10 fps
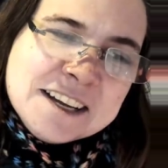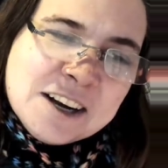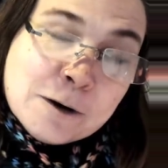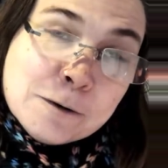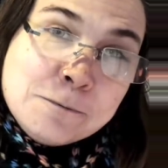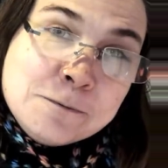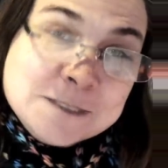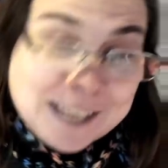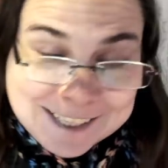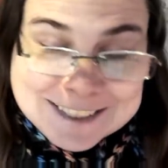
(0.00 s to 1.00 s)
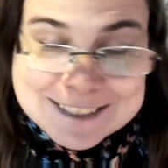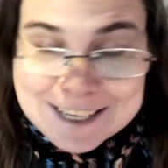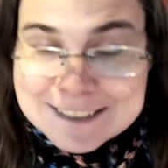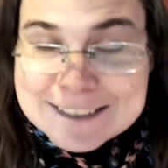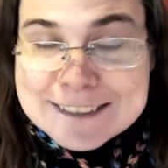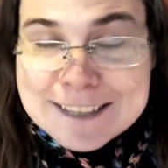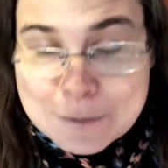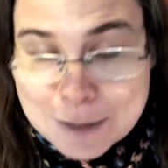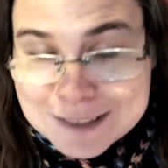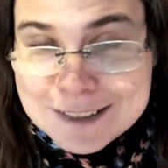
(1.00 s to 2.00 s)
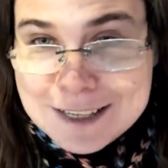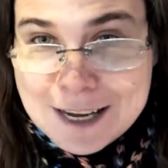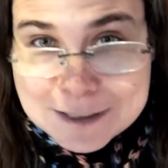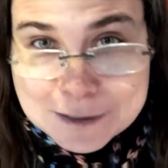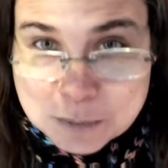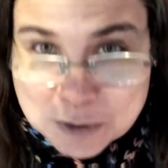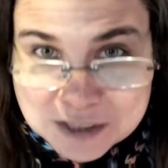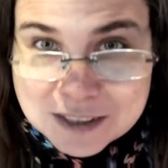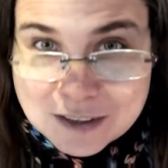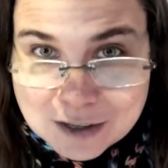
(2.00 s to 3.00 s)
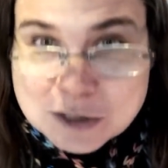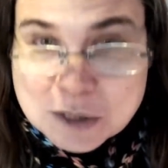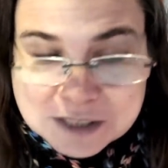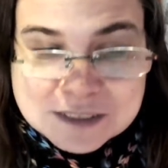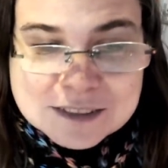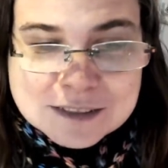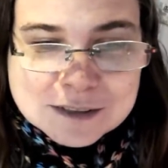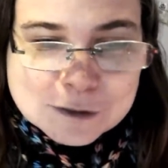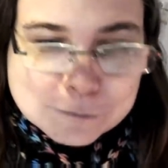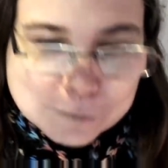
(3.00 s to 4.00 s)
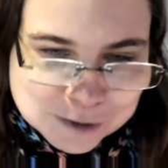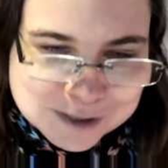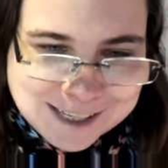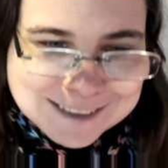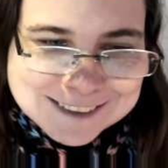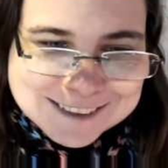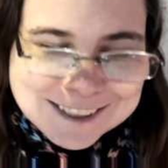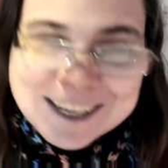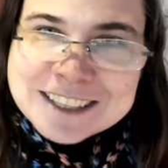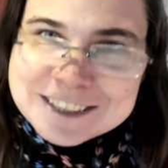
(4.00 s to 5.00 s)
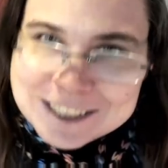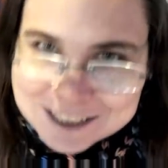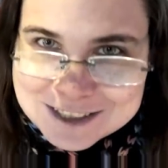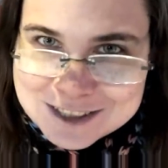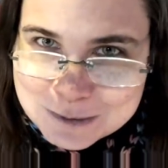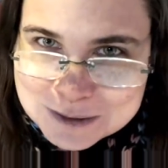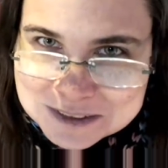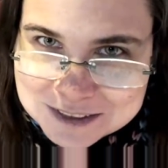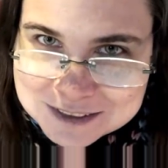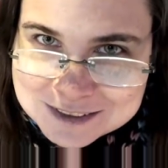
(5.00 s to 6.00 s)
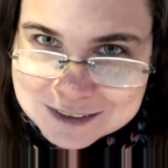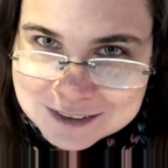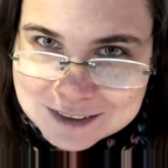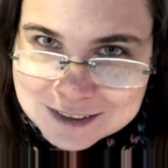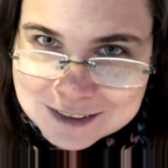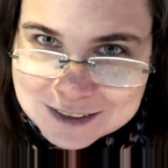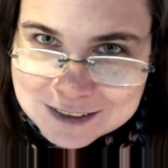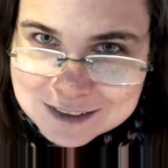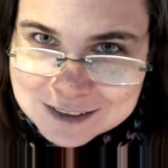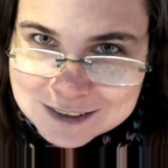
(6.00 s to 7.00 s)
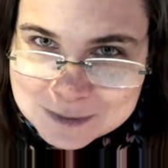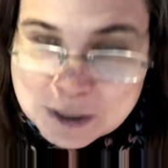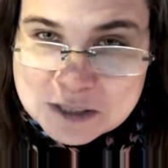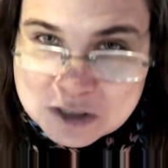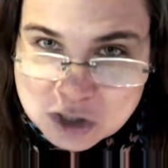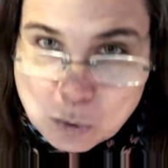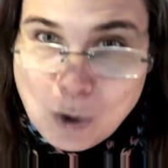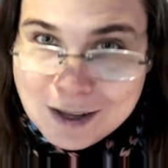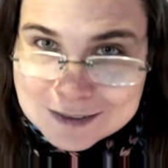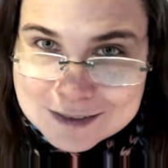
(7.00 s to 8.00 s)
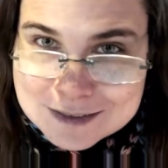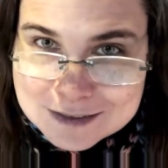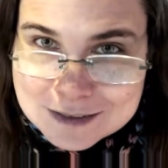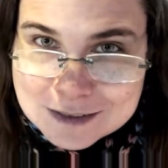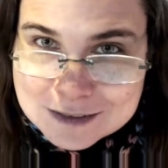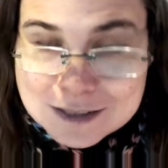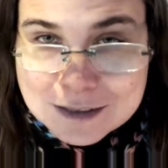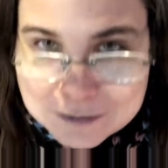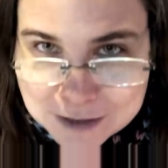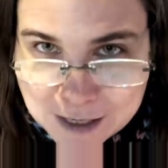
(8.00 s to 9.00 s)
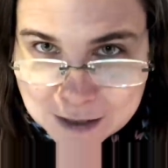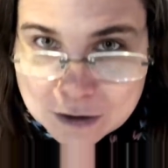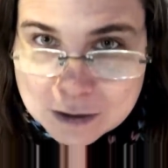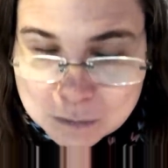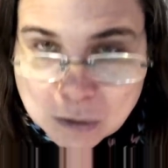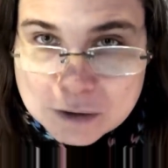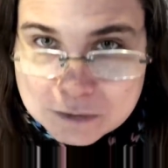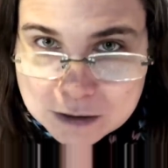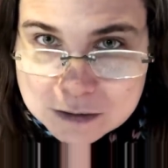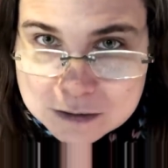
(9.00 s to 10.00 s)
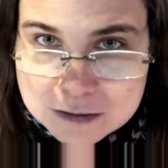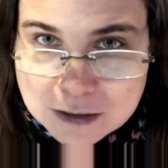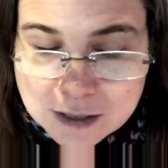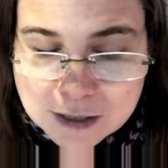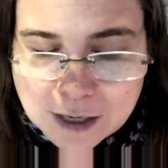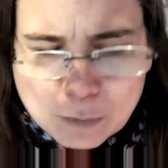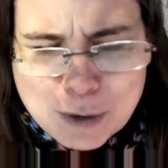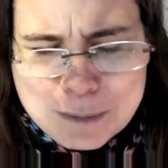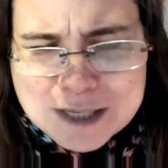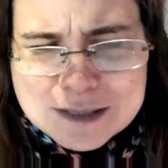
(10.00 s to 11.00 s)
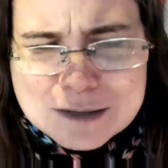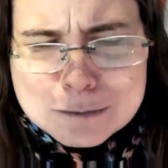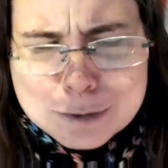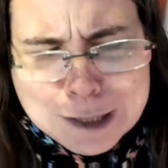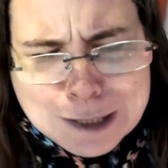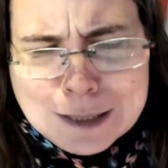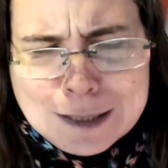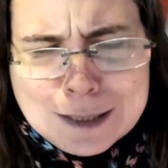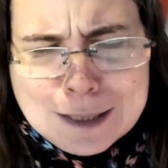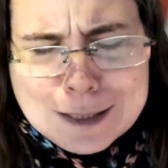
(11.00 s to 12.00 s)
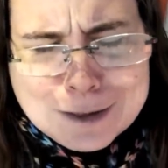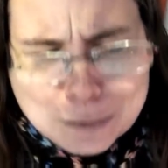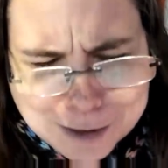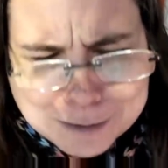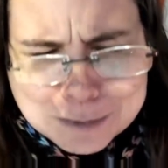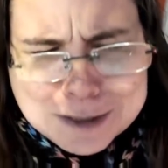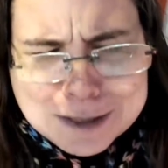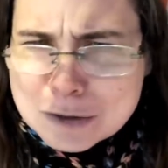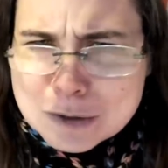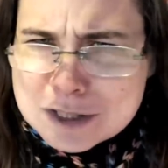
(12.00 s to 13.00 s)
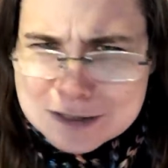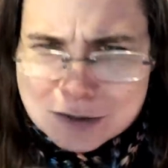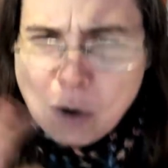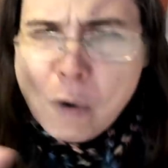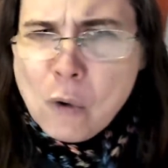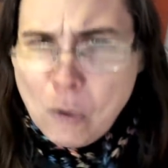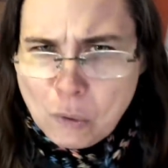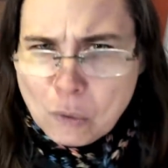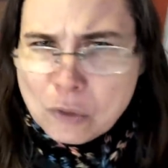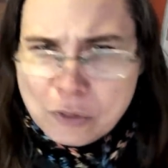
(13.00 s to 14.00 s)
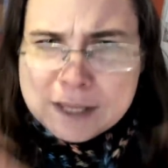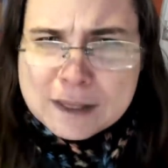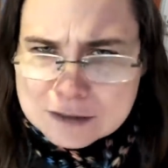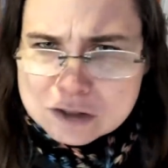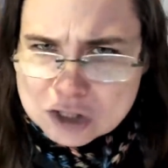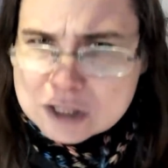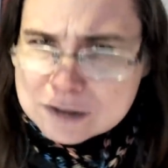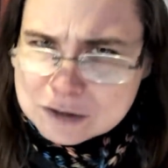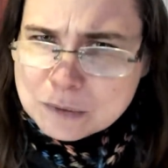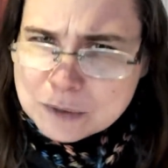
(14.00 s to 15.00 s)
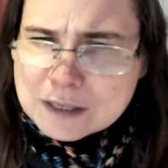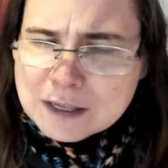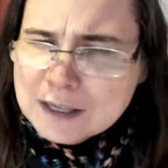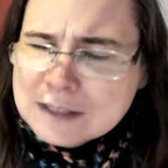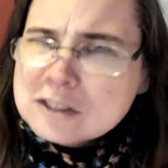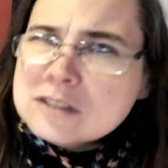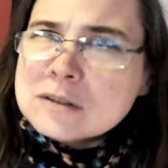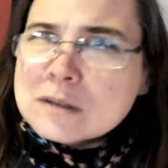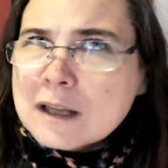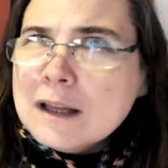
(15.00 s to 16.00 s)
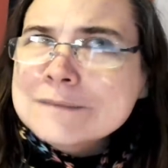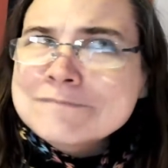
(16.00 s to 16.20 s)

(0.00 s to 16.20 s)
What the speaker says: her second sentence directly and completely contradicts the first sentence. She is doing this because she wants to live in anger and point fingers. And what makes it really incredibly egregious, this whole thing that she's doing, just sort of